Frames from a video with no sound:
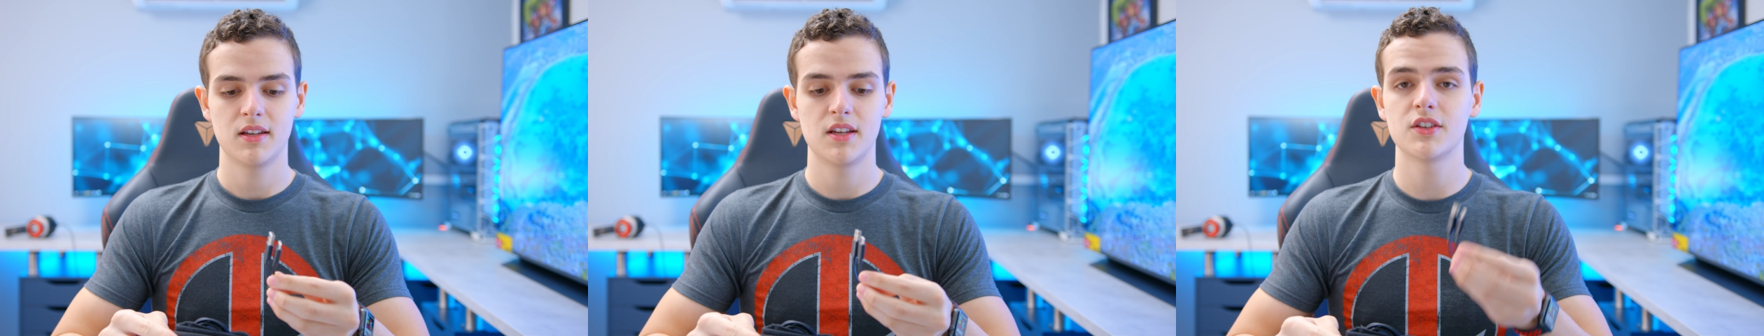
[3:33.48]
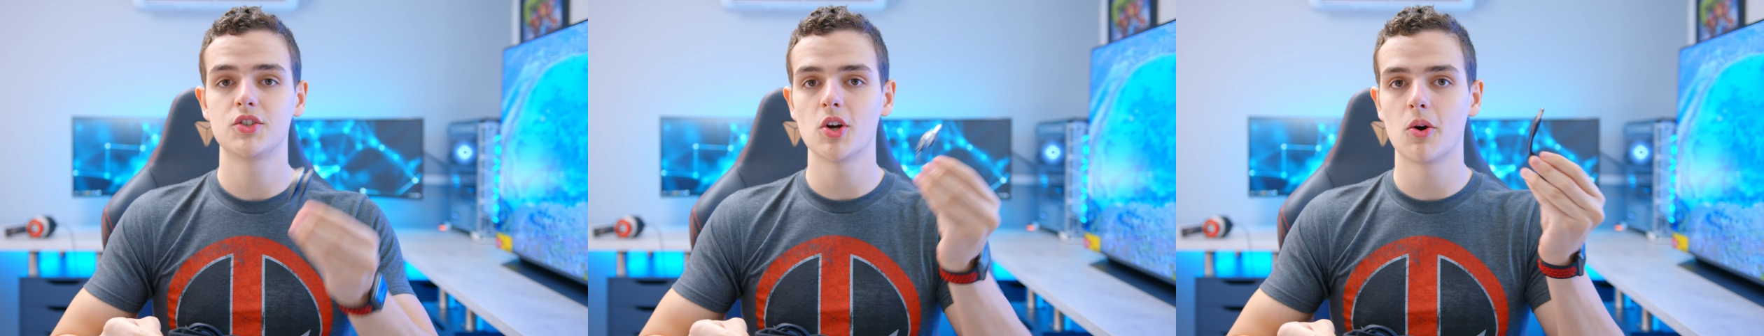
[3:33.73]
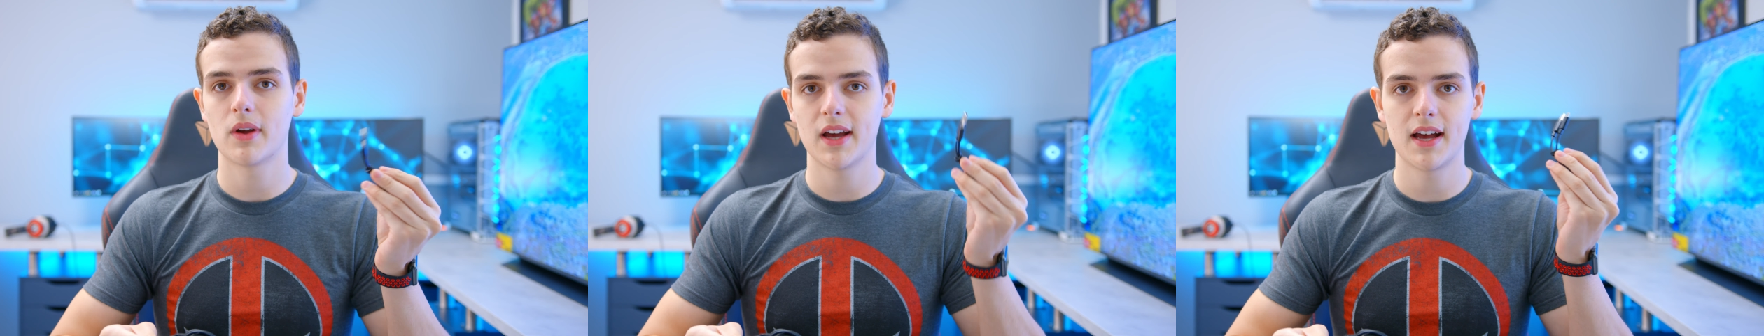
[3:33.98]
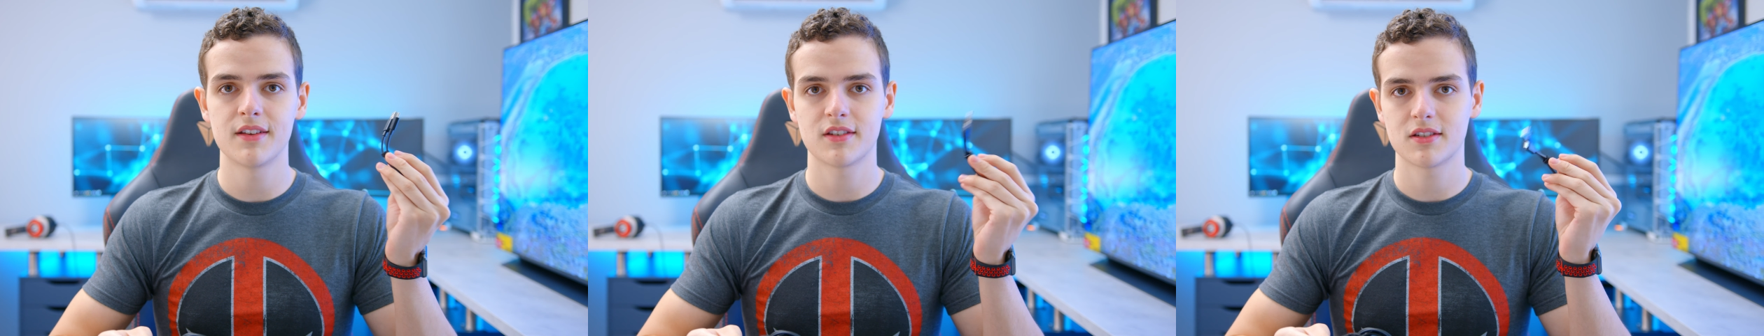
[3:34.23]
is a joke,
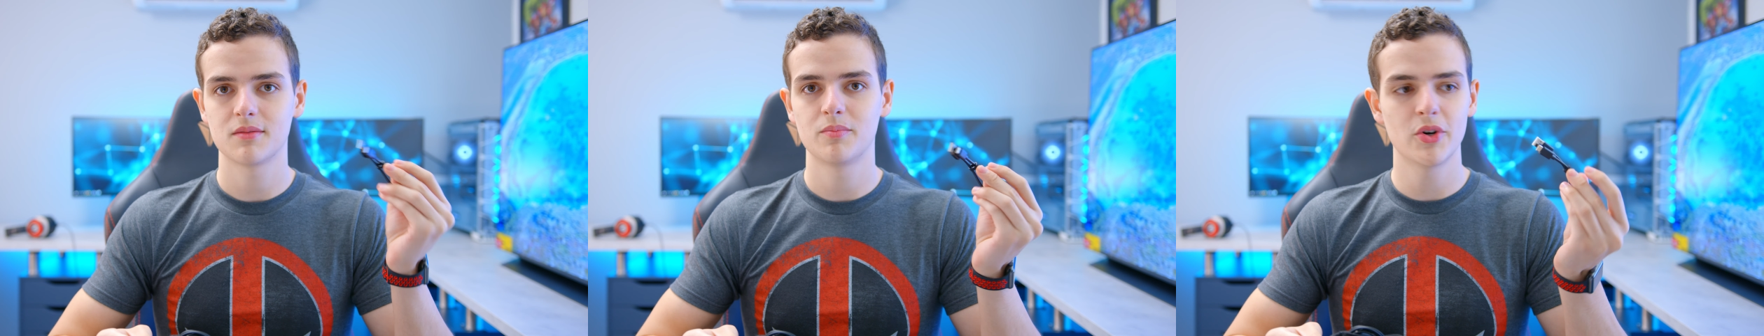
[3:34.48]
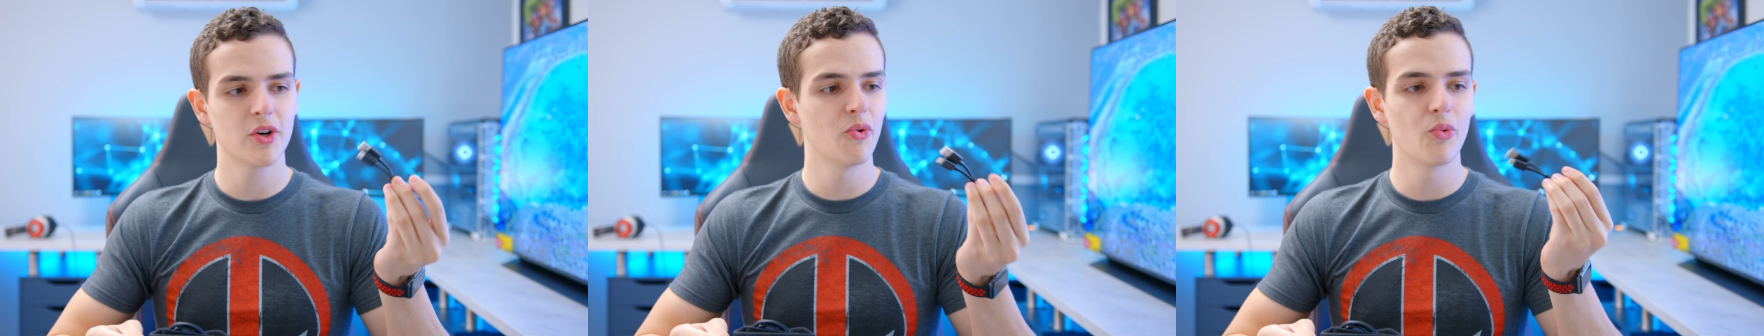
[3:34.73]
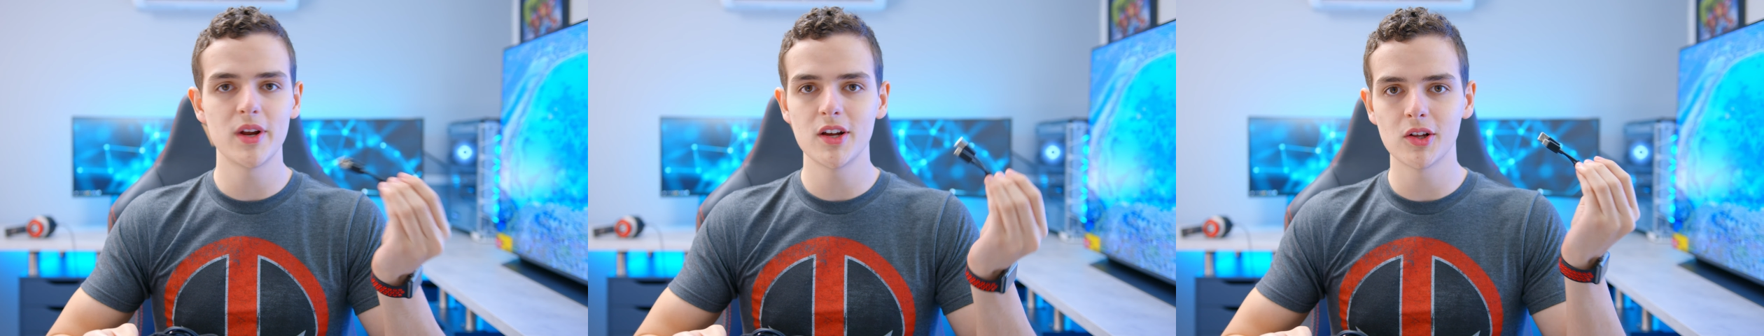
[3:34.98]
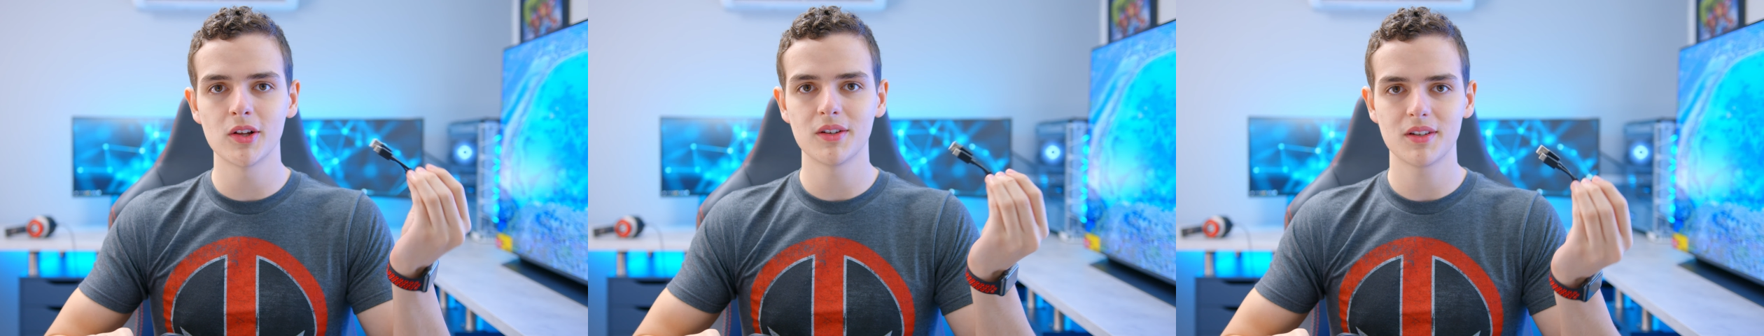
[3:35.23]
guys. Put a
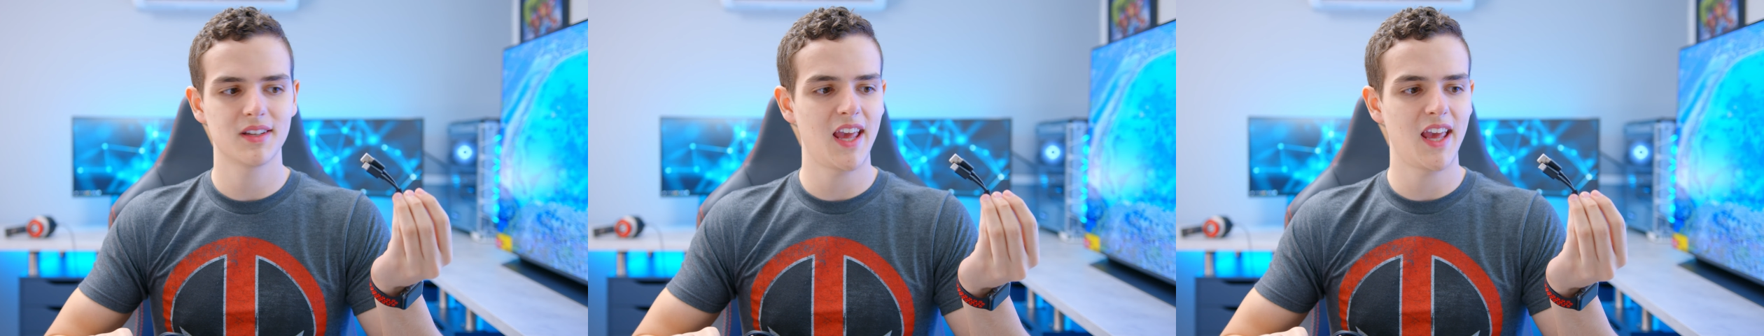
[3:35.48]
real